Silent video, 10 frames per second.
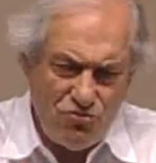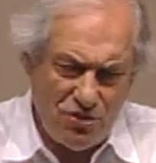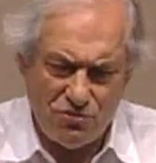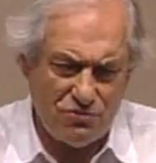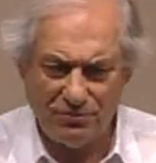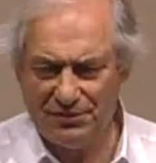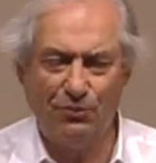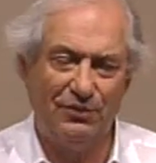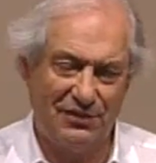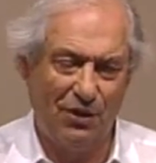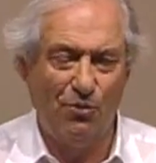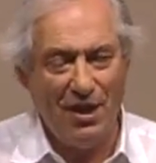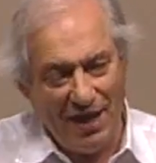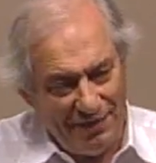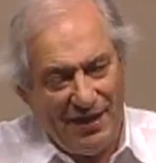you know, so-and-so,
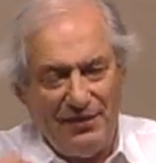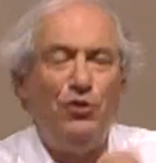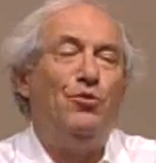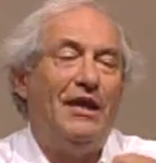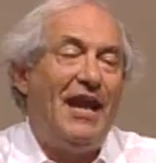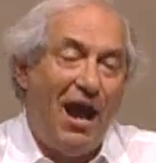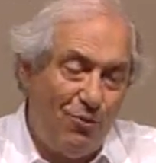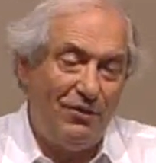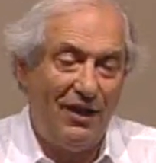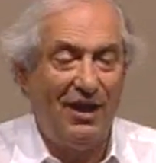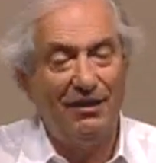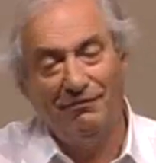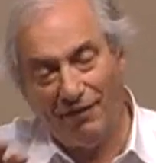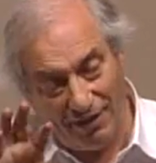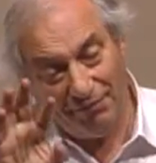and they duke it out.
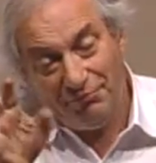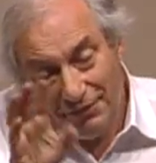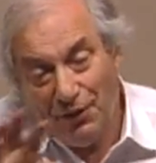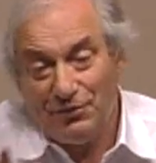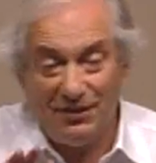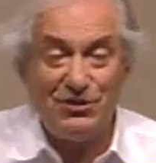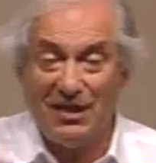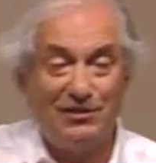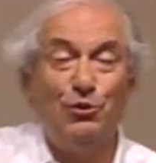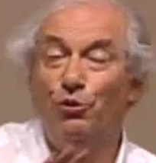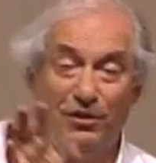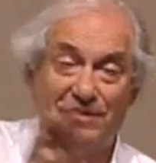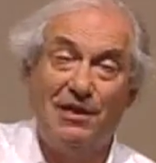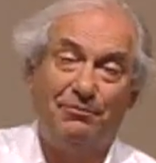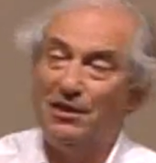And I, you know, suggest you look
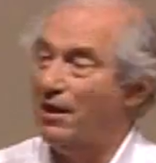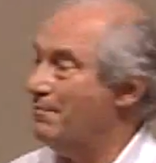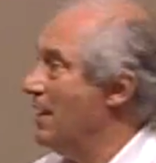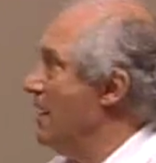sometime,